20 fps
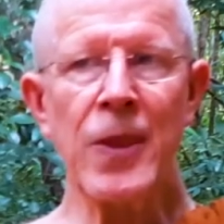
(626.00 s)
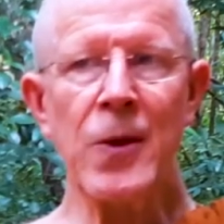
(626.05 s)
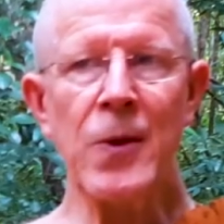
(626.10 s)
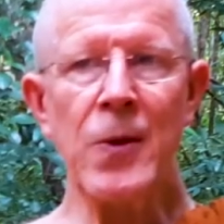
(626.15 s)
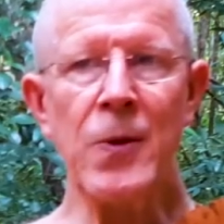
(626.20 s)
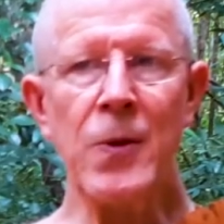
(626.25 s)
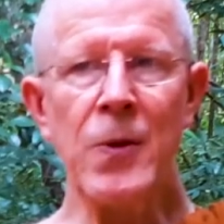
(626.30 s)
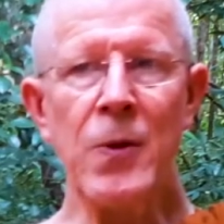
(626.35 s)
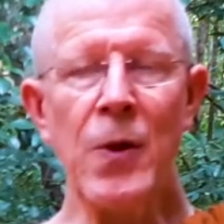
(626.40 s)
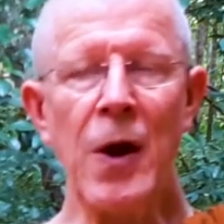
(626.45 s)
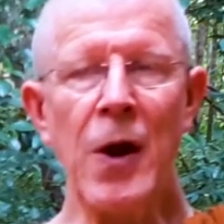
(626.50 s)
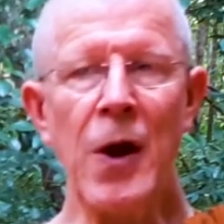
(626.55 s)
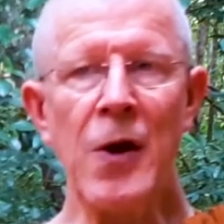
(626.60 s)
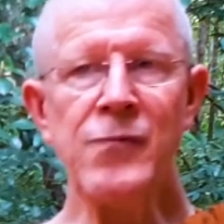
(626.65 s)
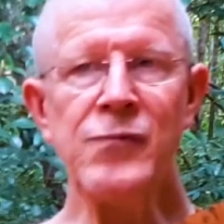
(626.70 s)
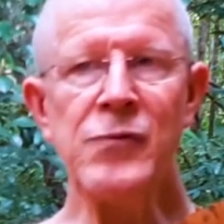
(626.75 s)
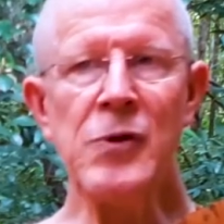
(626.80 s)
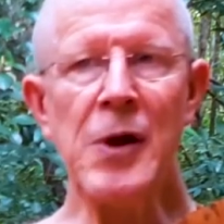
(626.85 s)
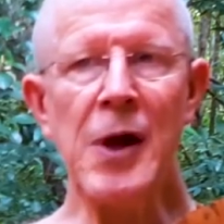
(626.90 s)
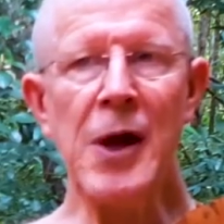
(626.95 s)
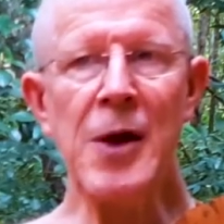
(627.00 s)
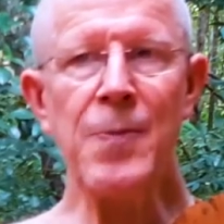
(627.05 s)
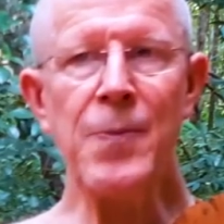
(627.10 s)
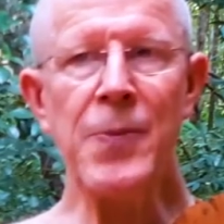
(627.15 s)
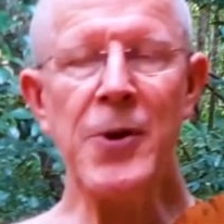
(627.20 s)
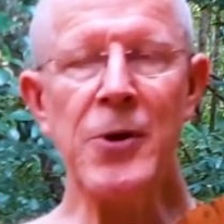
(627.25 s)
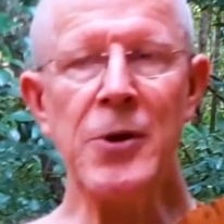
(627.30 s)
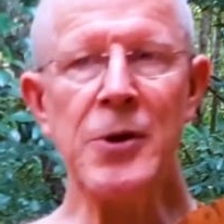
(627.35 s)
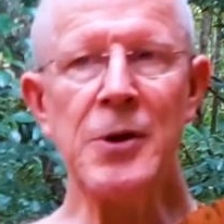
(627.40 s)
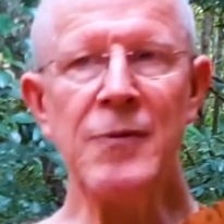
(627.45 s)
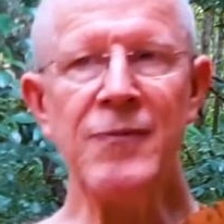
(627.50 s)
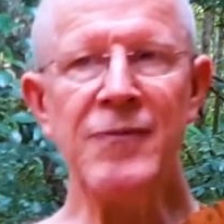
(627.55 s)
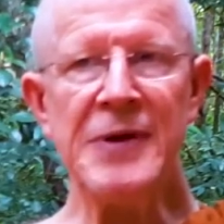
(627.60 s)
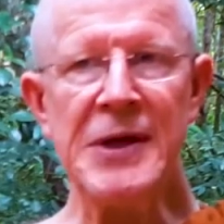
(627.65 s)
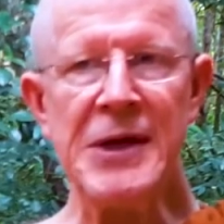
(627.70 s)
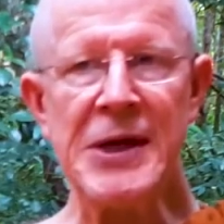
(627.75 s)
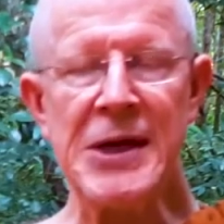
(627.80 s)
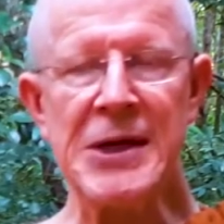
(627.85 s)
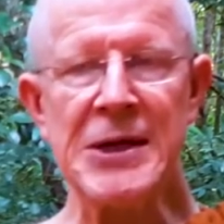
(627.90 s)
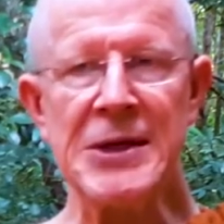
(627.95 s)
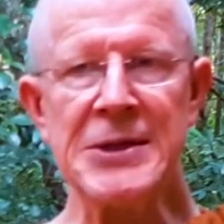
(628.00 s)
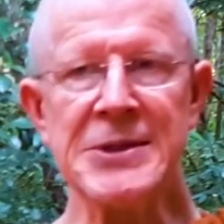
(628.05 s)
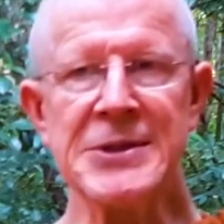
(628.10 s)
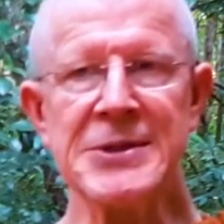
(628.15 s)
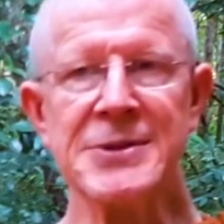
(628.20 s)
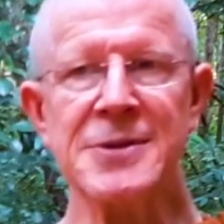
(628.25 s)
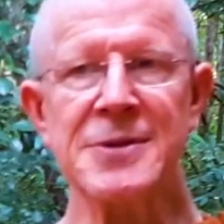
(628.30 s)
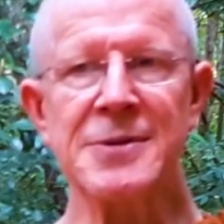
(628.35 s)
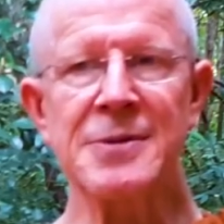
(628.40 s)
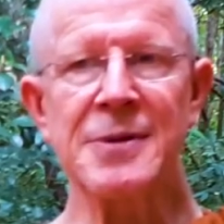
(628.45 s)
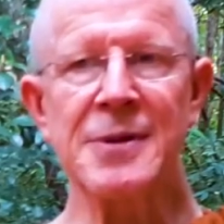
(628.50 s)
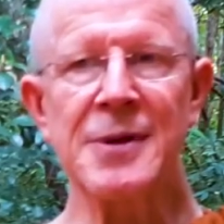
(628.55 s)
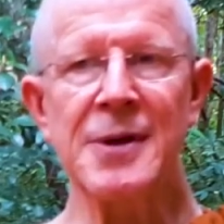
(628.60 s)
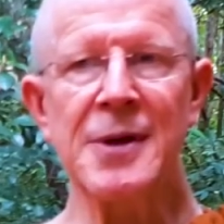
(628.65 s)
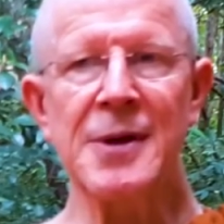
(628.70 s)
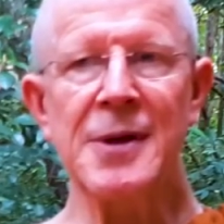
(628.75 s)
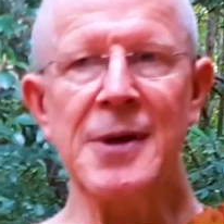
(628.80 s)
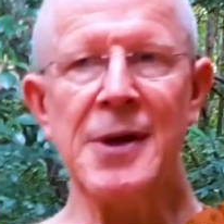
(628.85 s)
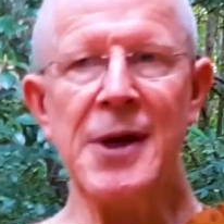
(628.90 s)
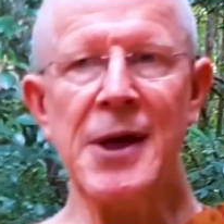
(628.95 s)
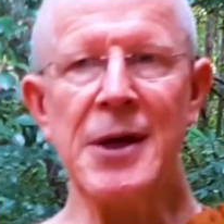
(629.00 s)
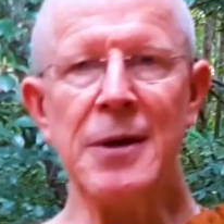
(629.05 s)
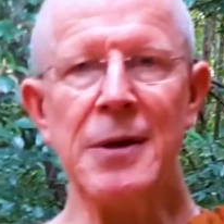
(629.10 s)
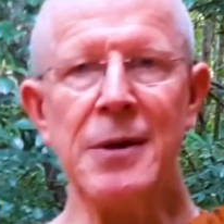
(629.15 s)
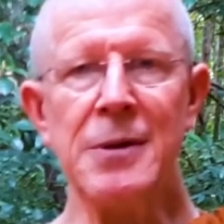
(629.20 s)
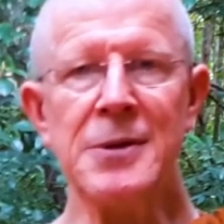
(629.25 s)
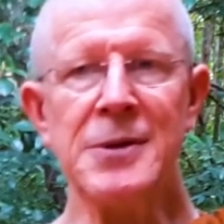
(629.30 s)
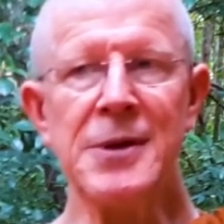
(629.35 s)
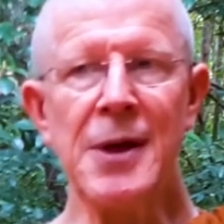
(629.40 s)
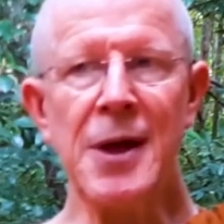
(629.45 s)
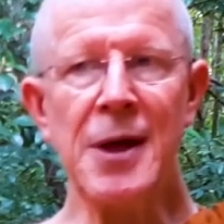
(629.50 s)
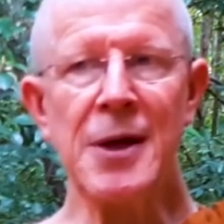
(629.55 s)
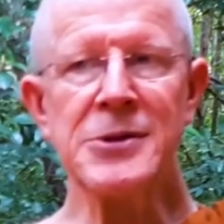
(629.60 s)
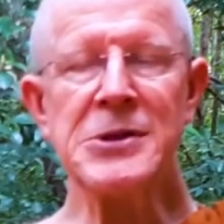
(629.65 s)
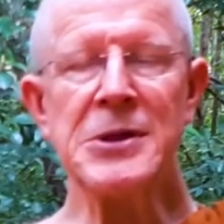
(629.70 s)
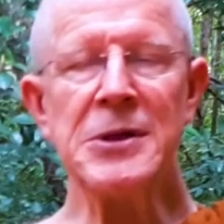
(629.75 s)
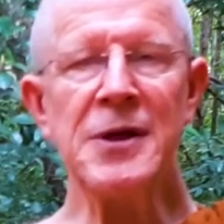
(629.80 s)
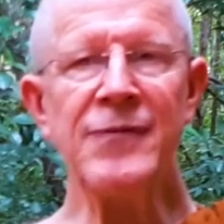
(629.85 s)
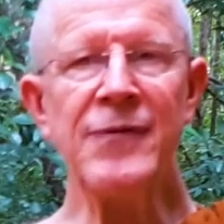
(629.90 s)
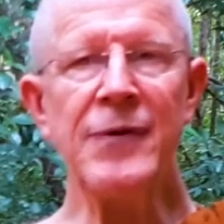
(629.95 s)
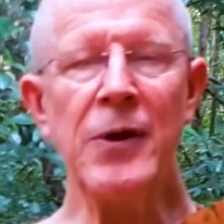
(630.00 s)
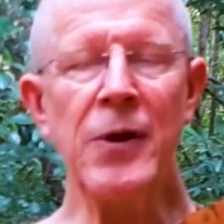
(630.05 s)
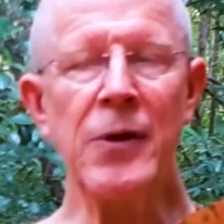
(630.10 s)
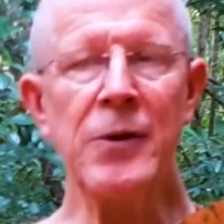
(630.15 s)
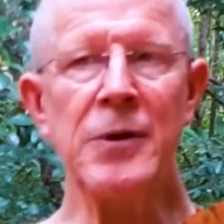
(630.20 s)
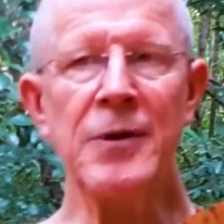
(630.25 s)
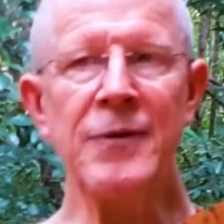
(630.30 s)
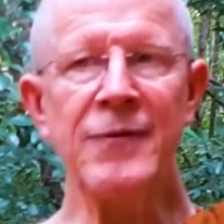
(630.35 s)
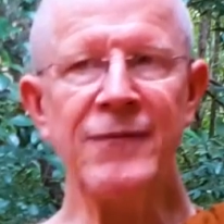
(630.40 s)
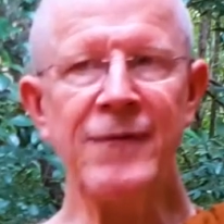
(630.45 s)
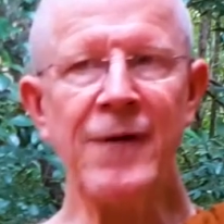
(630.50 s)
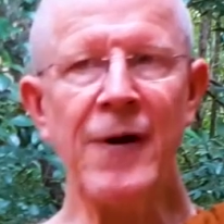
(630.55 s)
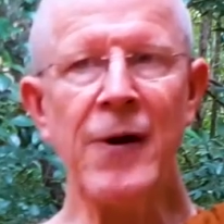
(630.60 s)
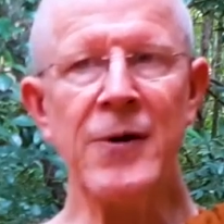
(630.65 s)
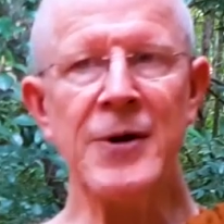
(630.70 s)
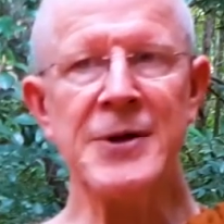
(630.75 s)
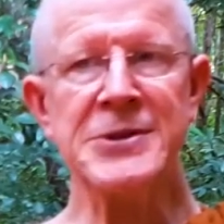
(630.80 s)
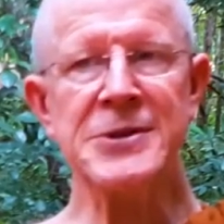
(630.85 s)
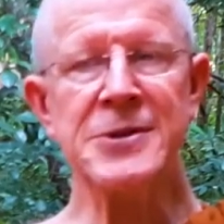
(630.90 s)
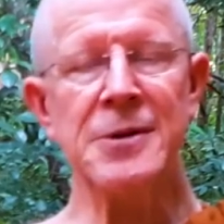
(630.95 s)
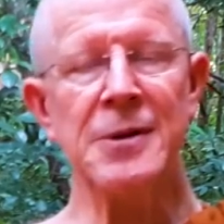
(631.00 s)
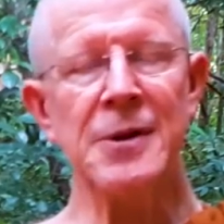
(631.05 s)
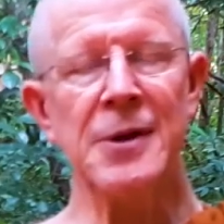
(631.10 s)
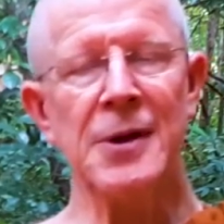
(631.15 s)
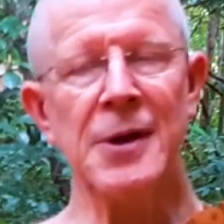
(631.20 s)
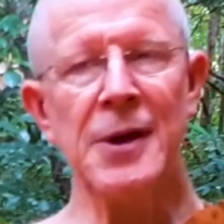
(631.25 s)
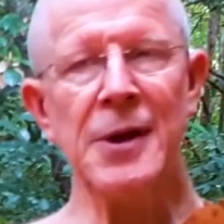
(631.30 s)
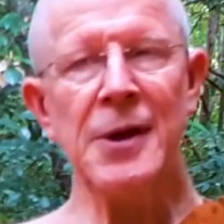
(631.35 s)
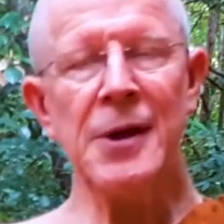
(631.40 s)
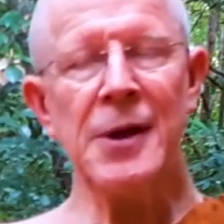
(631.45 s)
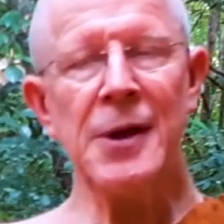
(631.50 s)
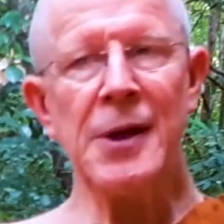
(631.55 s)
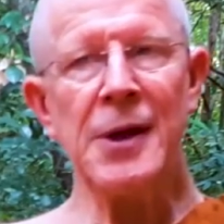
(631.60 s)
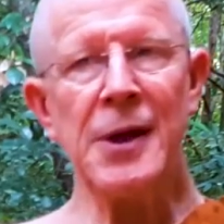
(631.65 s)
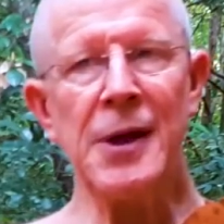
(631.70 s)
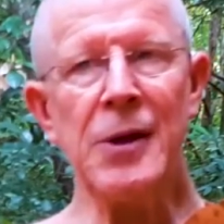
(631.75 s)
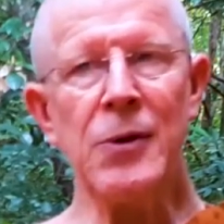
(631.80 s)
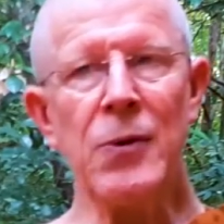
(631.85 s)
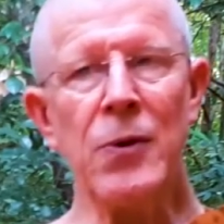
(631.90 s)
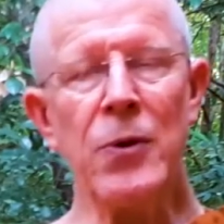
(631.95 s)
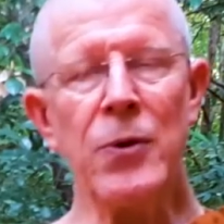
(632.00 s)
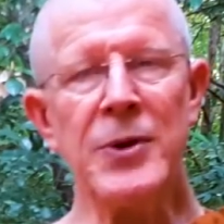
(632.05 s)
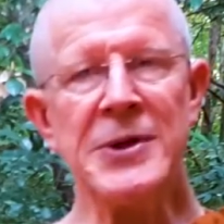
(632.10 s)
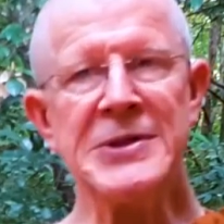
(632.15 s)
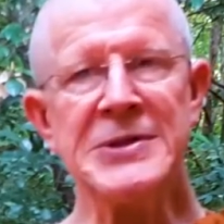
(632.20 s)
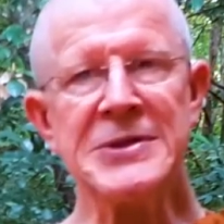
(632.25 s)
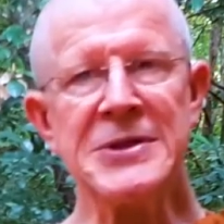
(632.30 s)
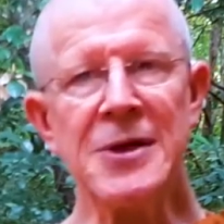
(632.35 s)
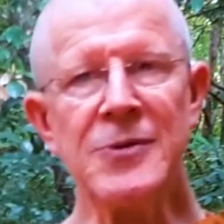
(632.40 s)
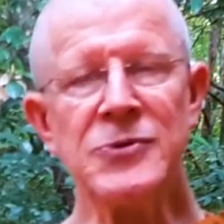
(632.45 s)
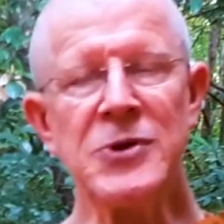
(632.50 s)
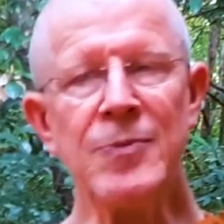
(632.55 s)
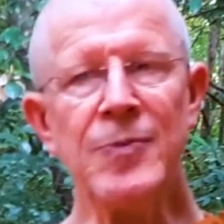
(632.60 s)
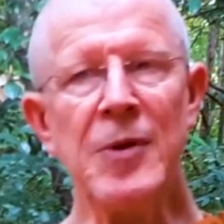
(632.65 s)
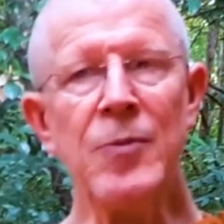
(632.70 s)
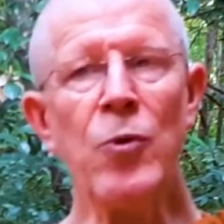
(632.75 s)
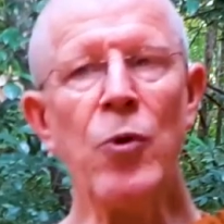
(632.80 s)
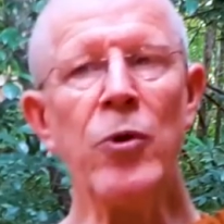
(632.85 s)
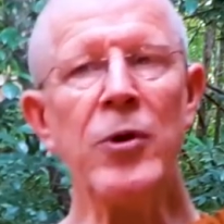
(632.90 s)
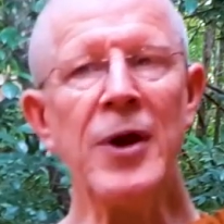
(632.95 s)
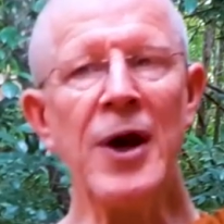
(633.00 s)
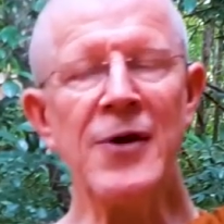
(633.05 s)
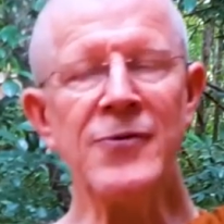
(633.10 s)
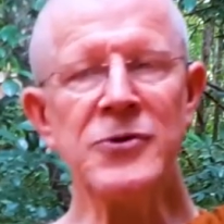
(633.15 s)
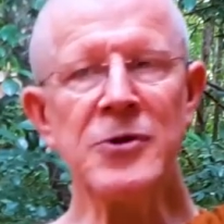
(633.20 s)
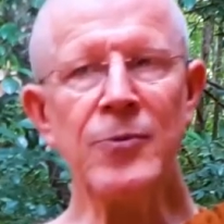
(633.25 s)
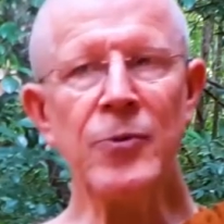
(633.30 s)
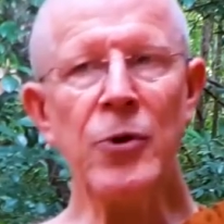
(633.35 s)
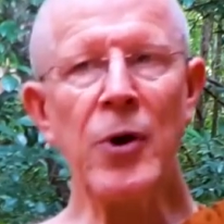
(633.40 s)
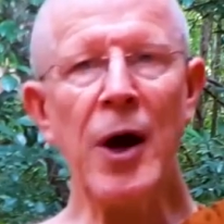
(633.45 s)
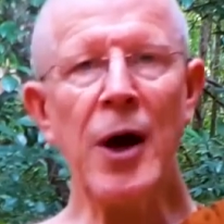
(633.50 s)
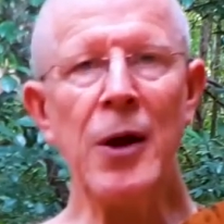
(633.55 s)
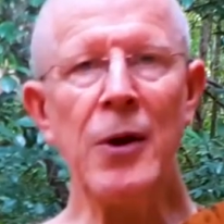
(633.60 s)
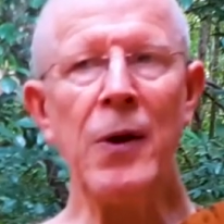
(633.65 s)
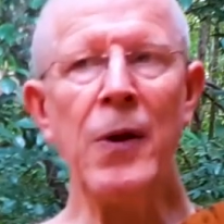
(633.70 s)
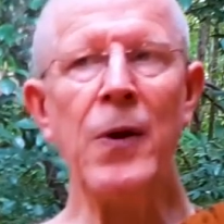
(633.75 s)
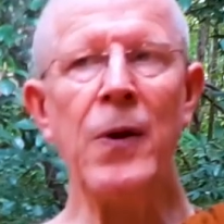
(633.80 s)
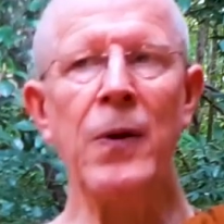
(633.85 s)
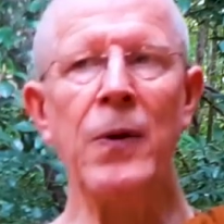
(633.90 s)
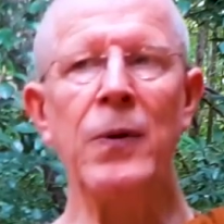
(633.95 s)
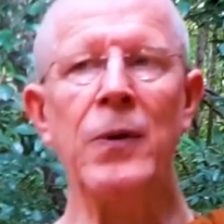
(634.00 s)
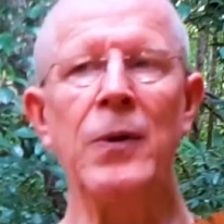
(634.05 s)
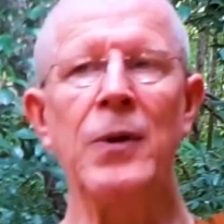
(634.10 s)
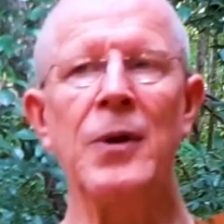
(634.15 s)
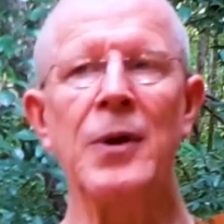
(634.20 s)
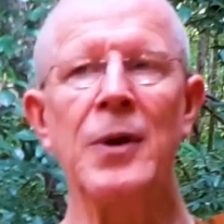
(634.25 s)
who over a period of years had learned how to live alone in the forest. He always seemed to be more comfortable alone,